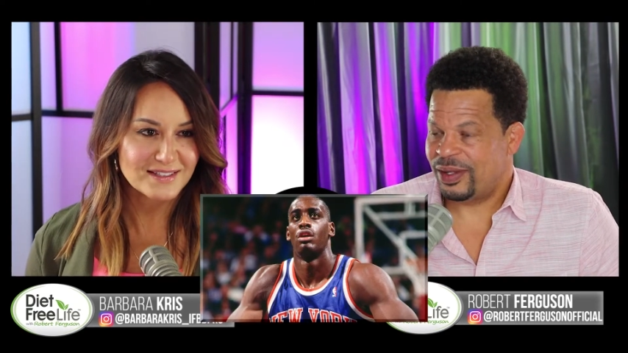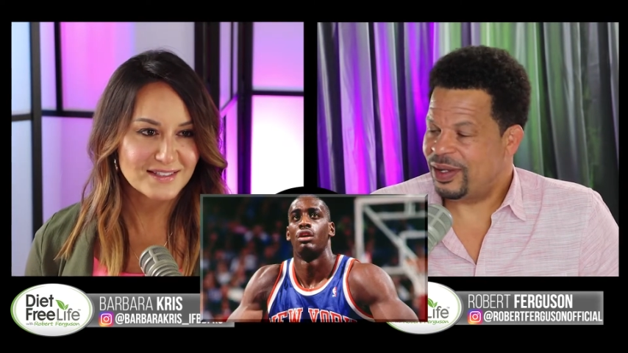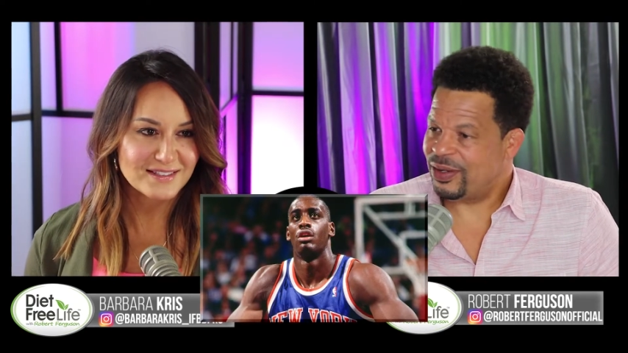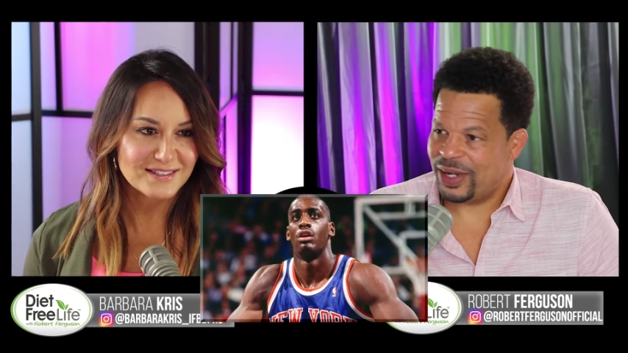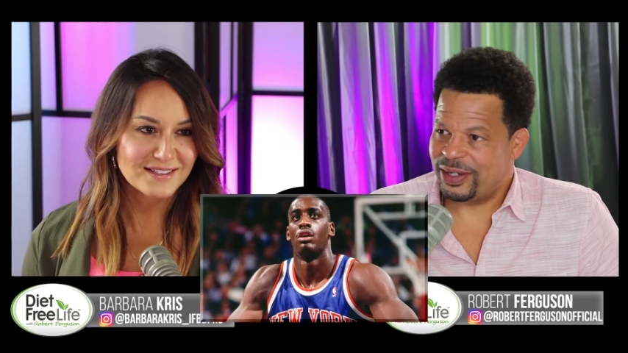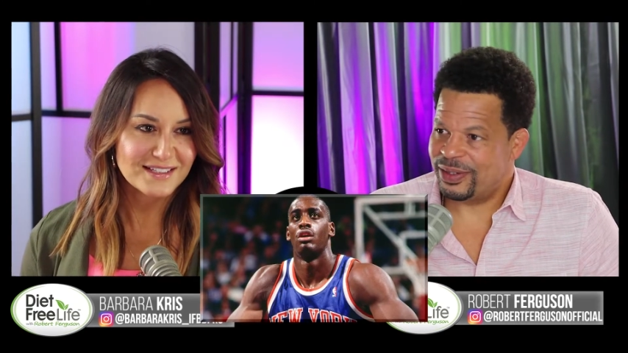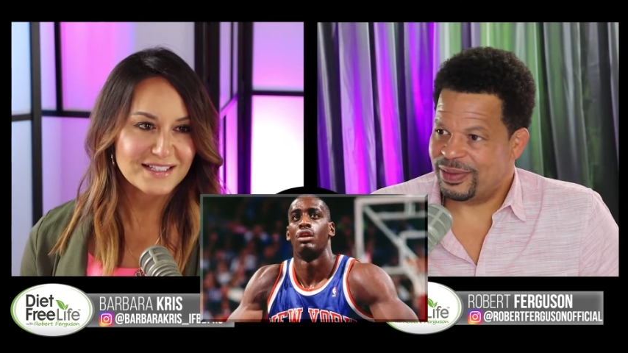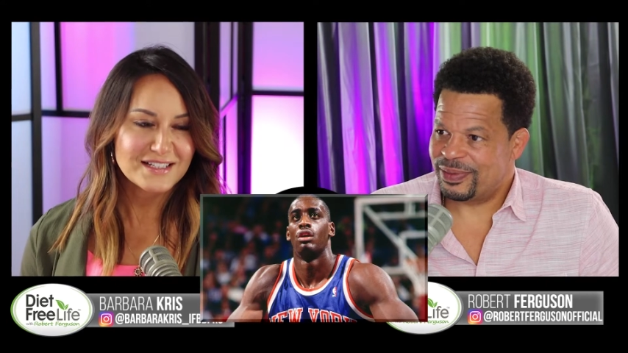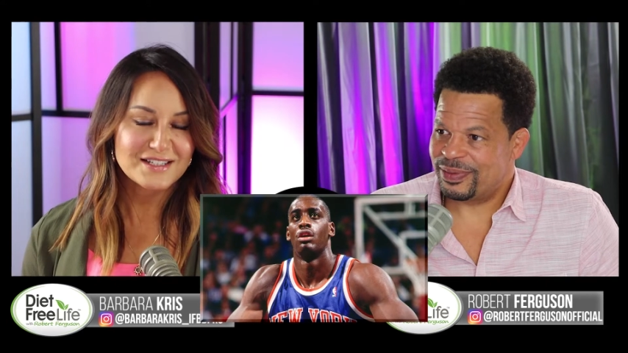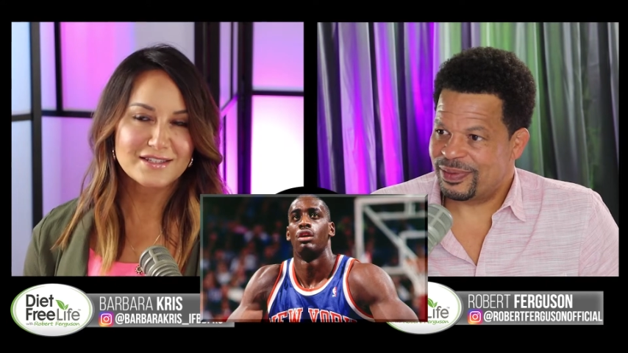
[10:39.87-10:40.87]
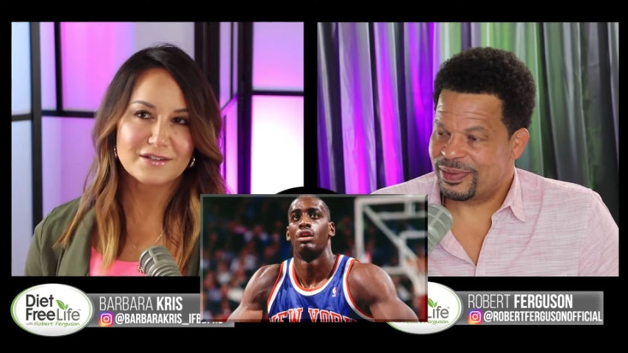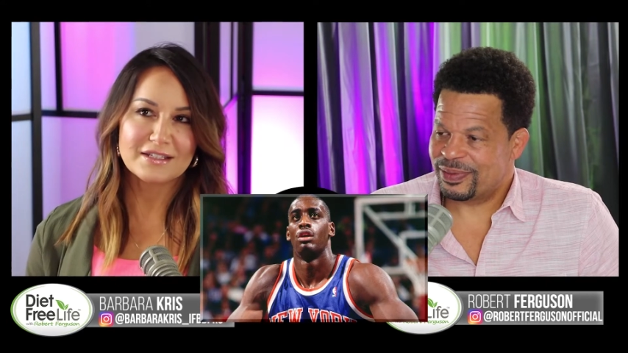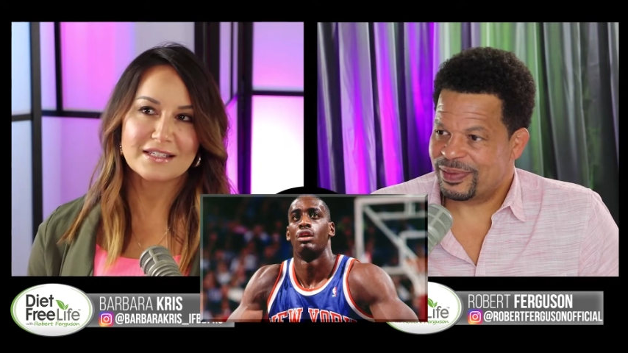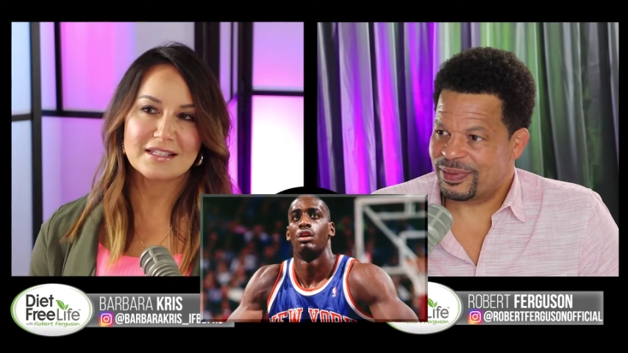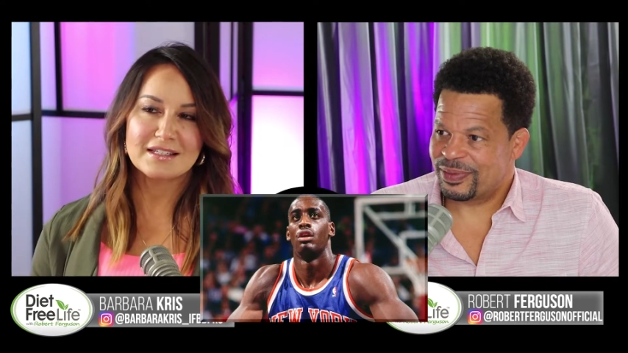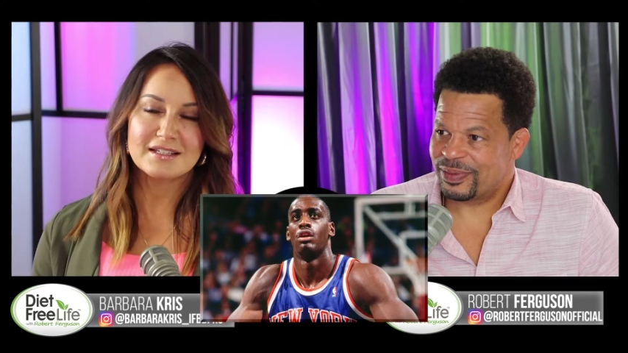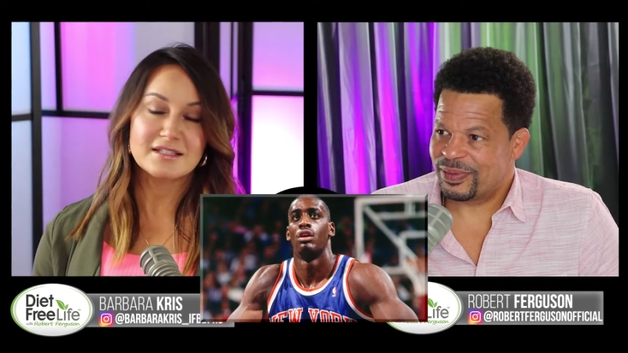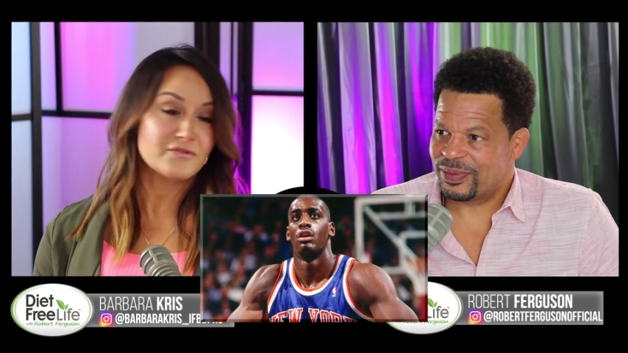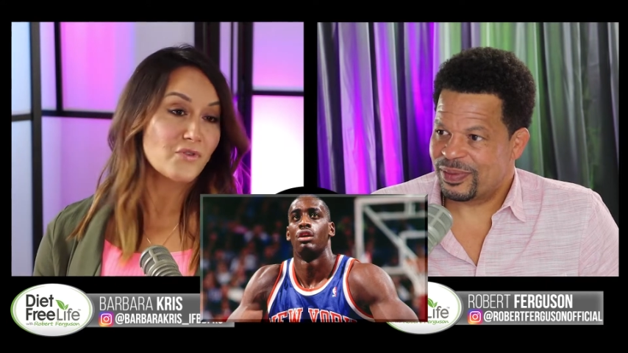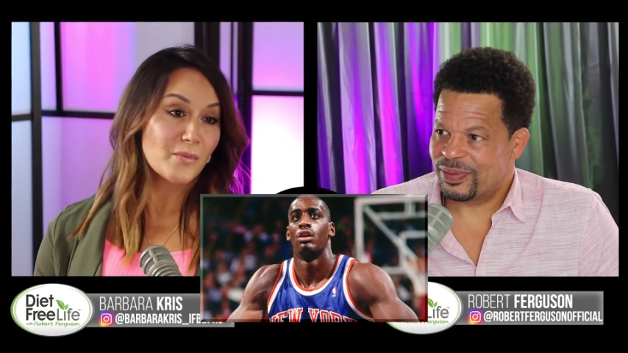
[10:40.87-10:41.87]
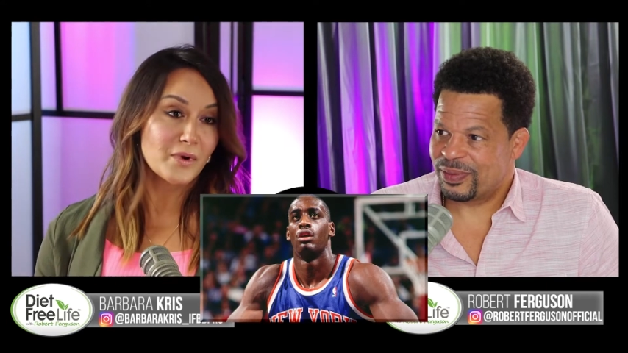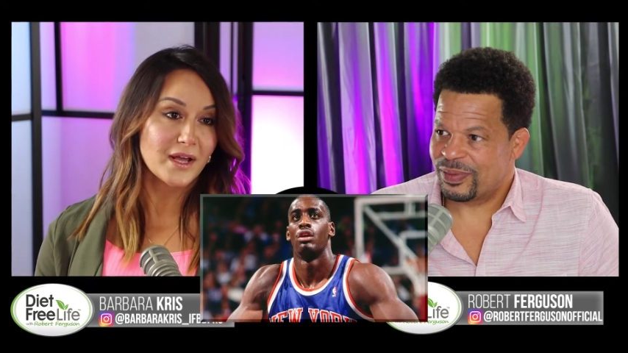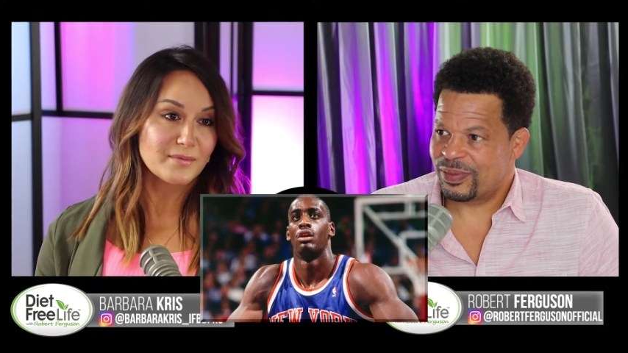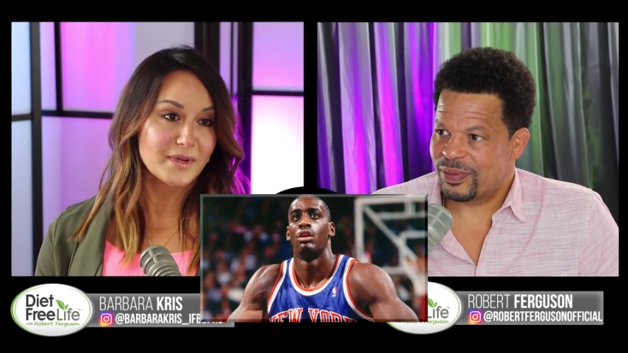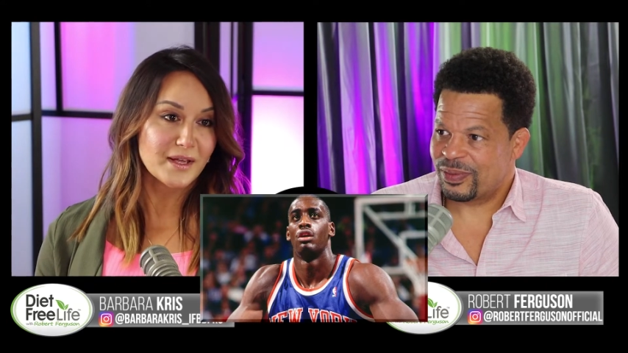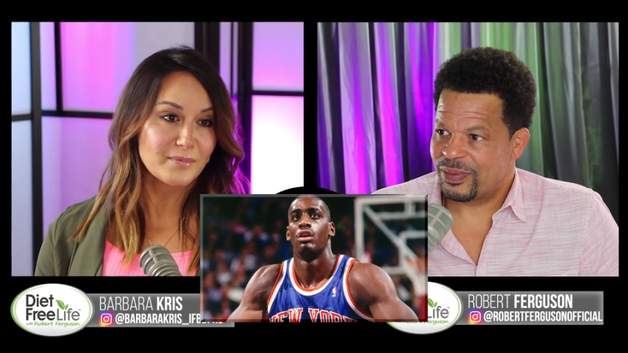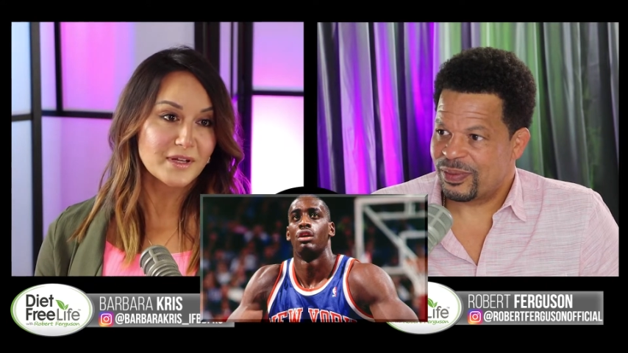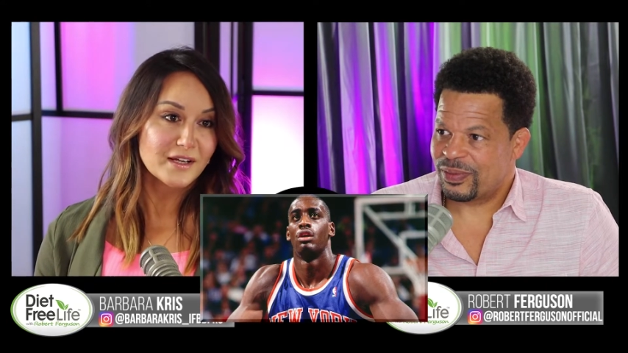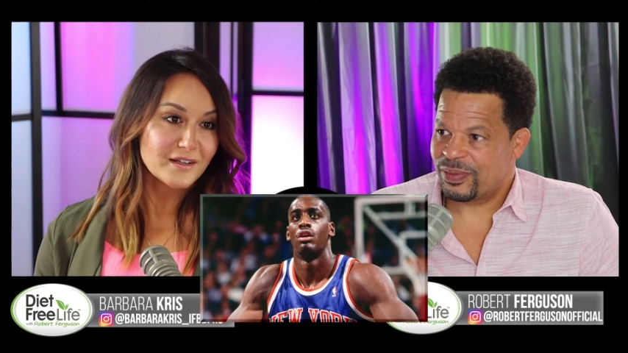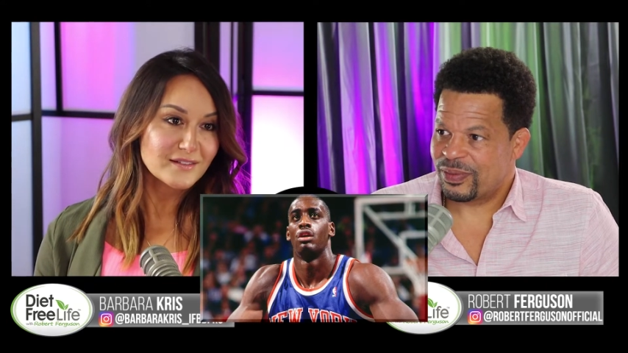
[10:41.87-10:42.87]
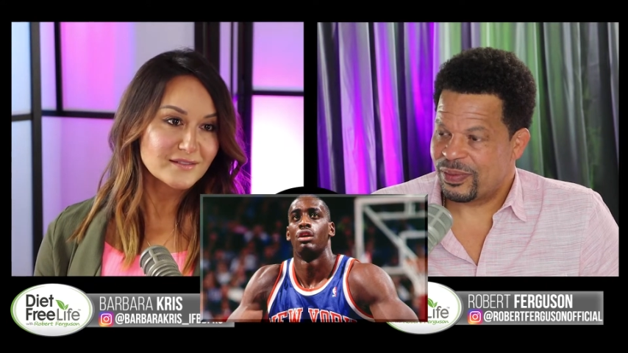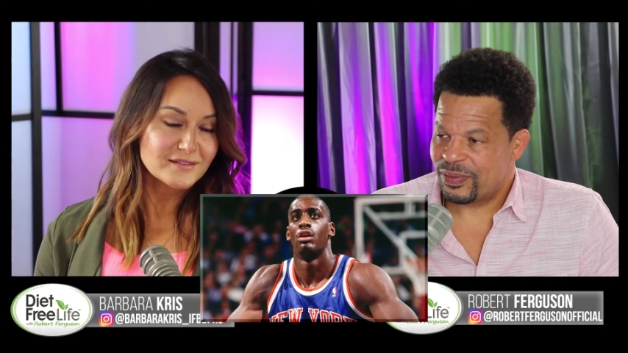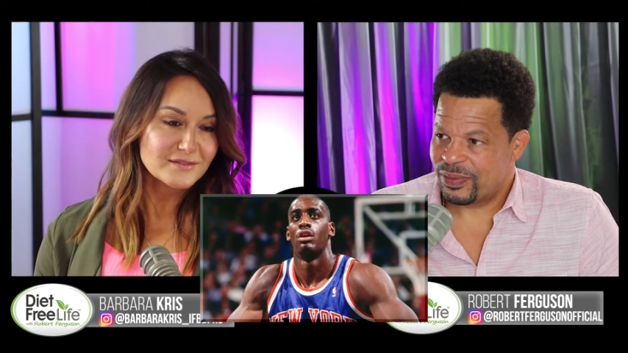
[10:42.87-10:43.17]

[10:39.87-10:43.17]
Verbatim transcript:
Speaker 1: is?
Speaker 2: No, I don't.
Speaker 1: So, he's a former NBA player